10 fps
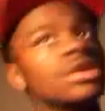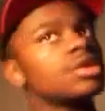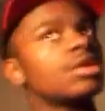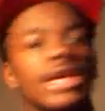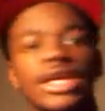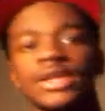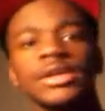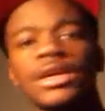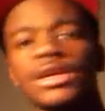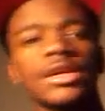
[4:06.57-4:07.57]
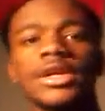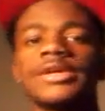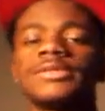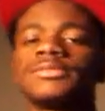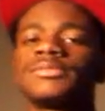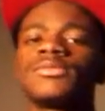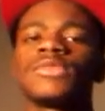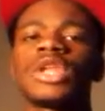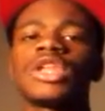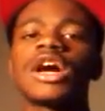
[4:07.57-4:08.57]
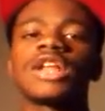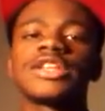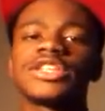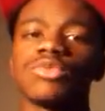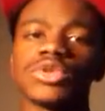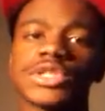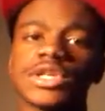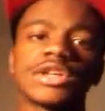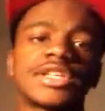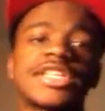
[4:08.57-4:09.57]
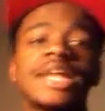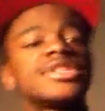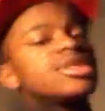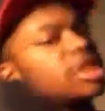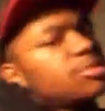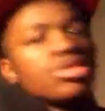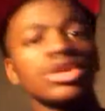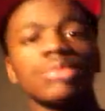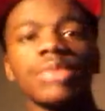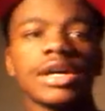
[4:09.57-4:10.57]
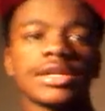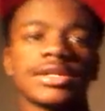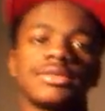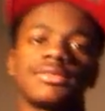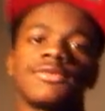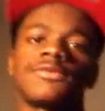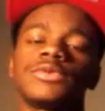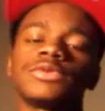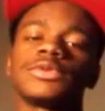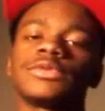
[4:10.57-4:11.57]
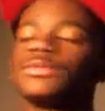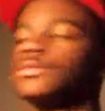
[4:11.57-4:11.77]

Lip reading: And all that. Nah. Y'all gotta listen to more songs. Stop sleeping on the boss. For real though.